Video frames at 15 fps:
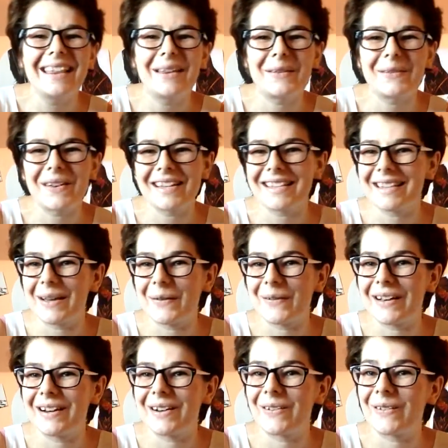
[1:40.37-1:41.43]
the ones that
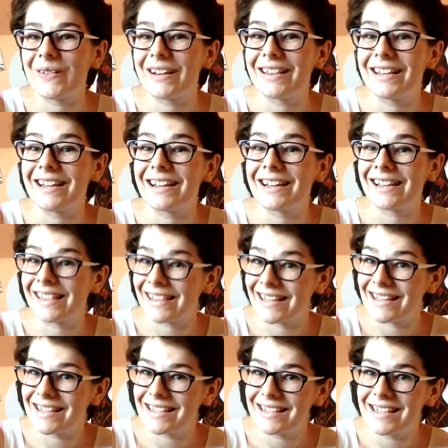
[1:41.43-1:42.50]
were already
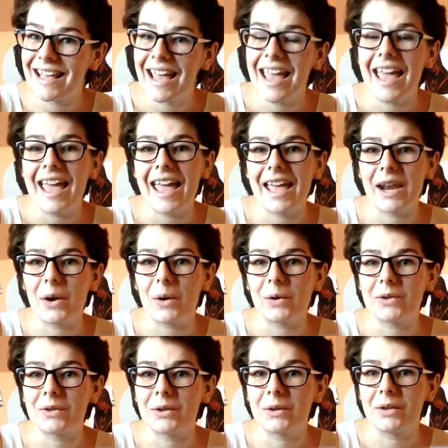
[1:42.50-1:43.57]
released, and
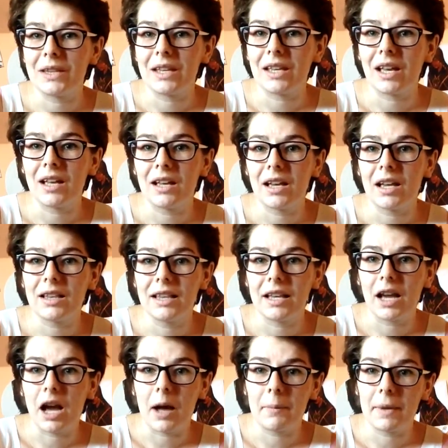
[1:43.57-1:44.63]
also the
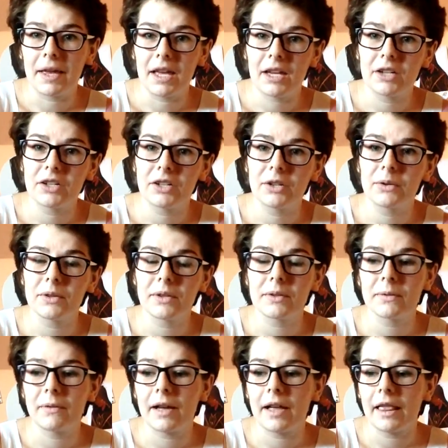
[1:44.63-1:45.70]
coming issues
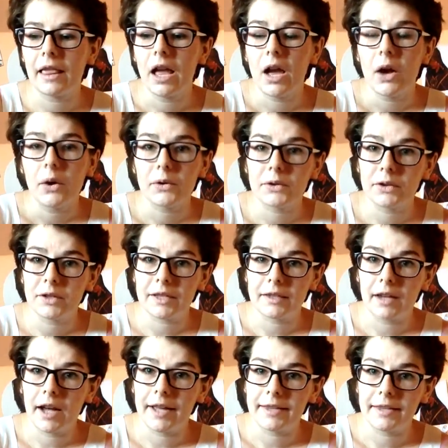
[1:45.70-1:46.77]
as well. Also the
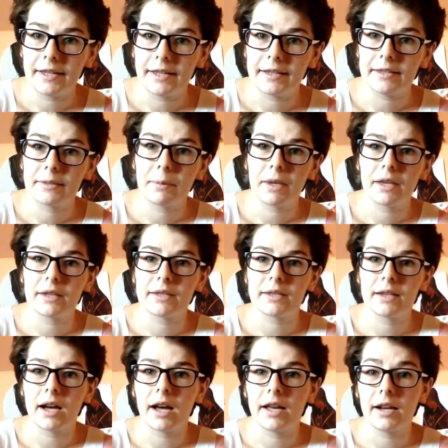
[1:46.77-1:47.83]
Titans,
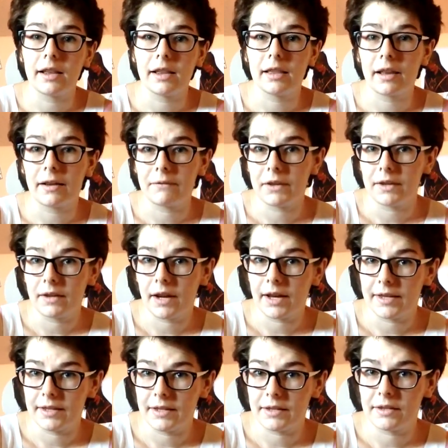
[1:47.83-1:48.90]
because I really love the
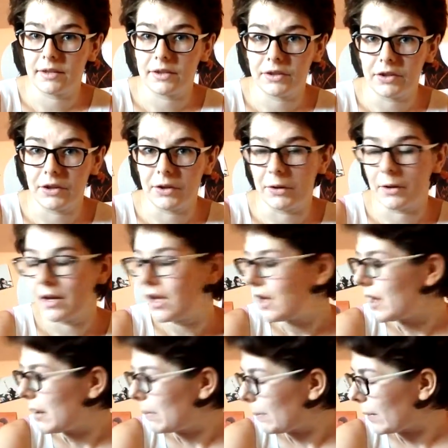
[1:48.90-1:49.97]
Titans too.
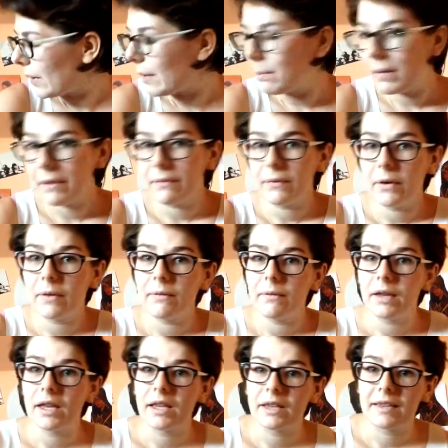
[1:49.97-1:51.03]
But before
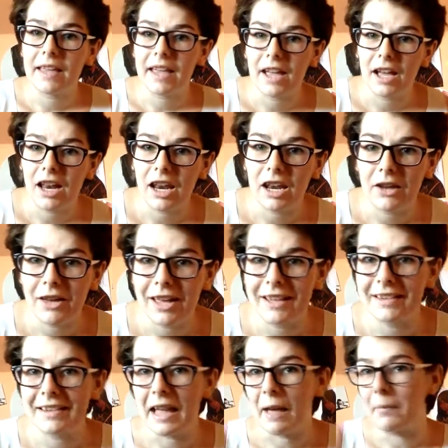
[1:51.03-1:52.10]
we take a look
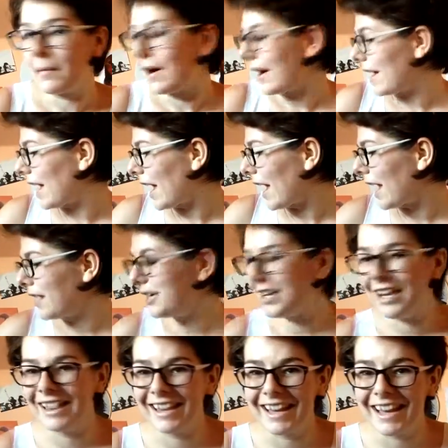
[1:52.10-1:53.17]
at them, I
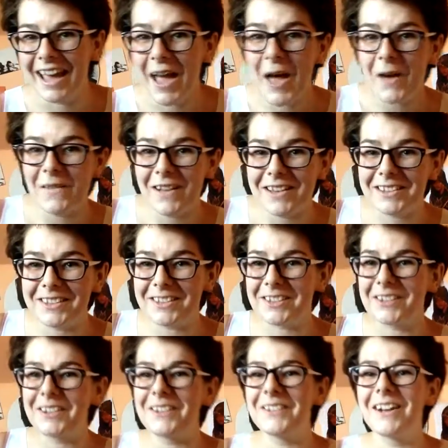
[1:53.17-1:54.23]
actually want to
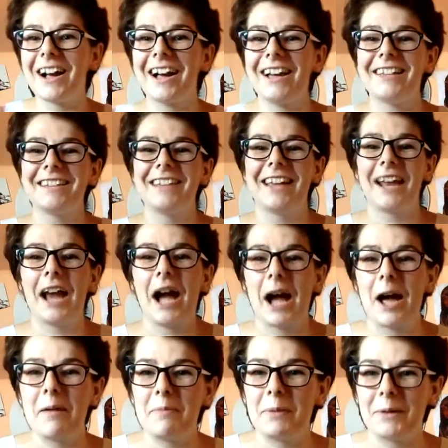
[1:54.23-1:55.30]
show you guys that
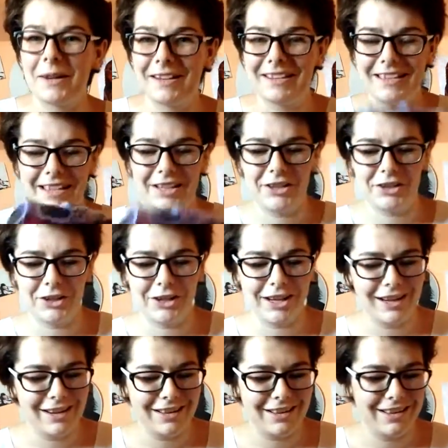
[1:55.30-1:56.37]
I bought a
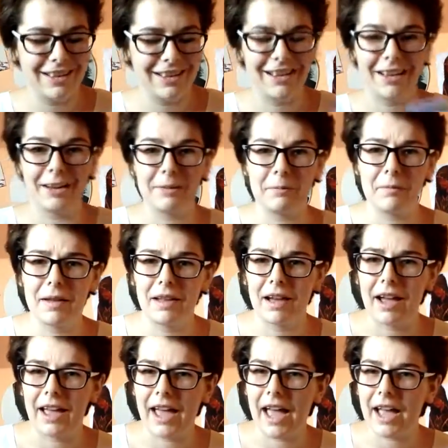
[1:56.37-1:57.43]
t-shirt.
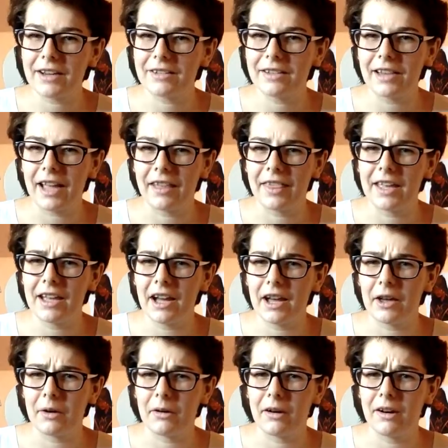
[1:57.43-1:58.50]
I think
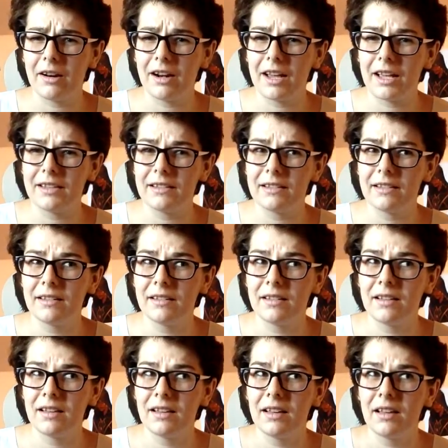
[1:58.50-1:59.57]
I ordered it
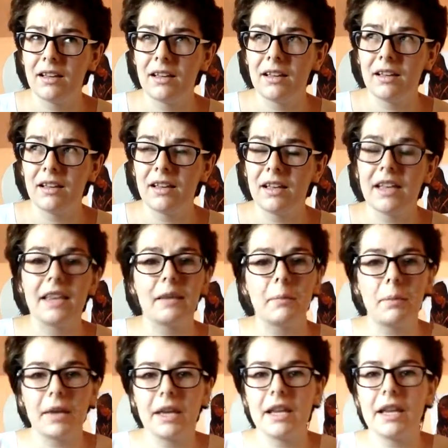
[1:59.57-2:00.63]
in the
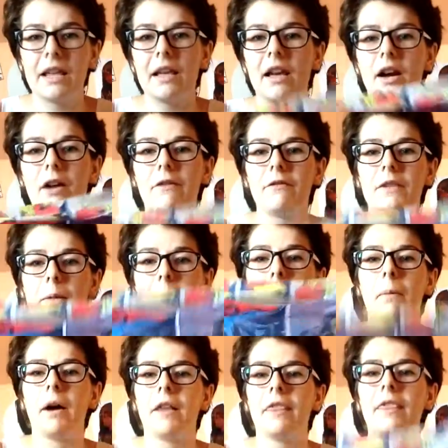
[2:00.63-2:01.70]
beginning of the
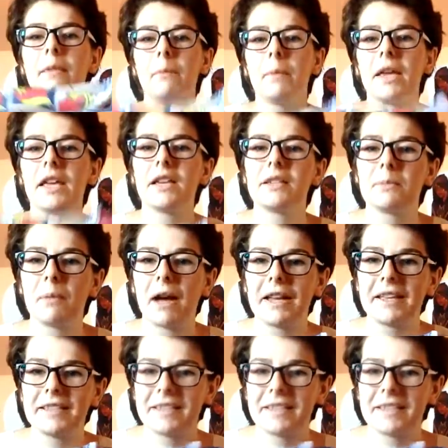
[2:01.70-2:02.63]
month because my